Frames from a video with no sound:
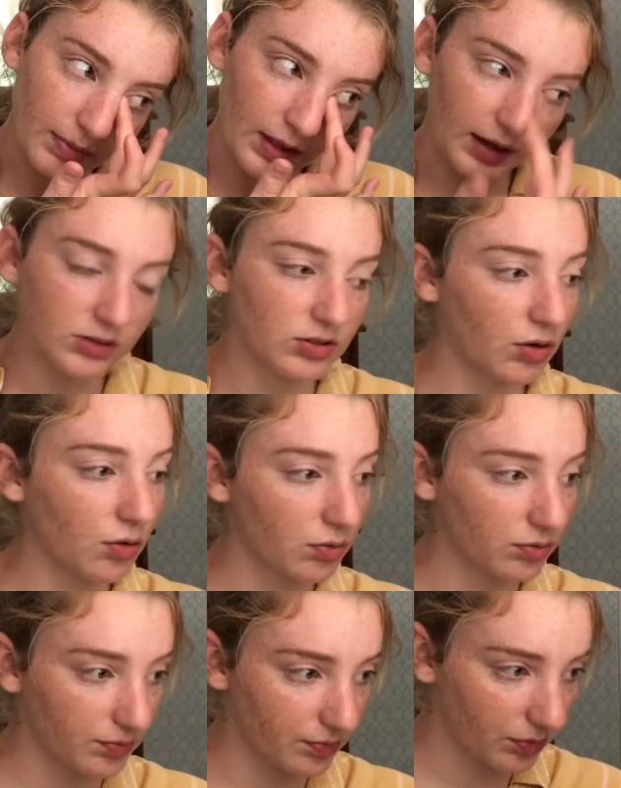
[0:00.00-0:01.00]
I
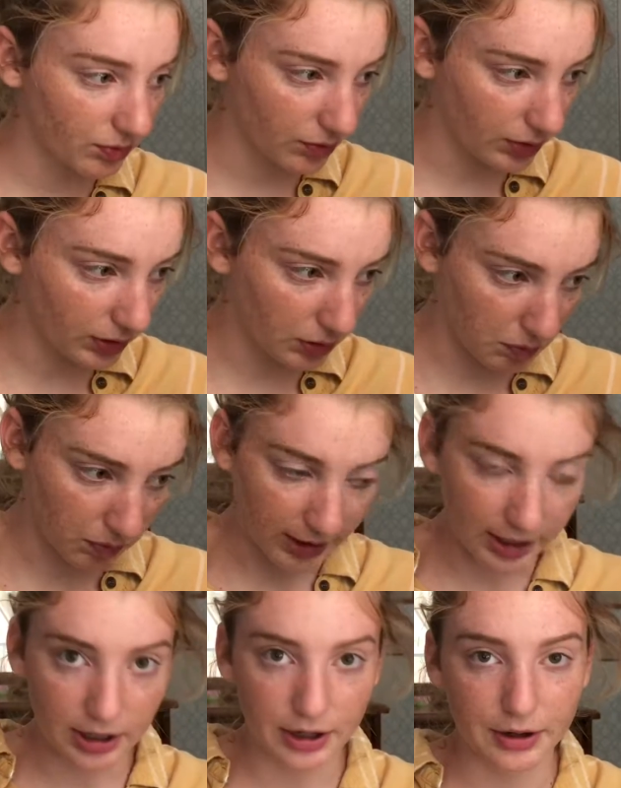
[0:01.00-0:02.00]
don't really
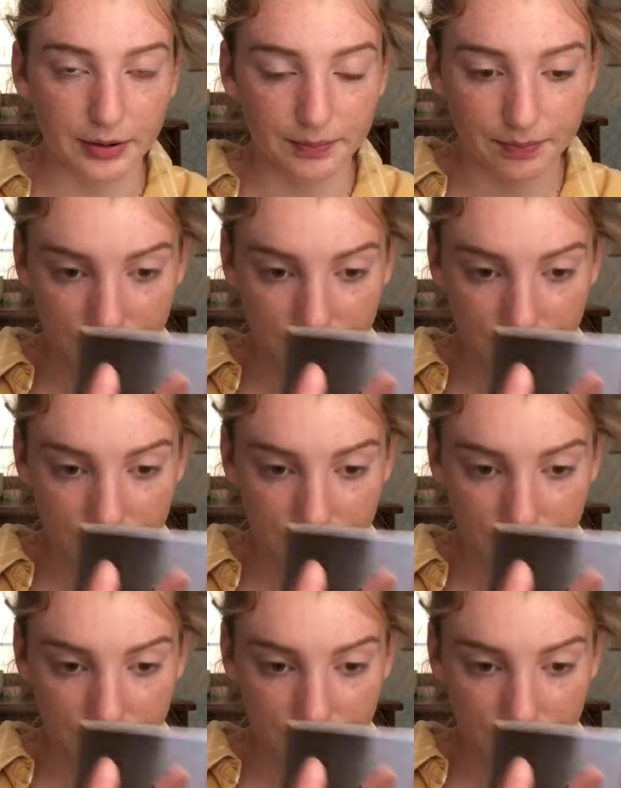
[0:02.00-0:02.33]
wear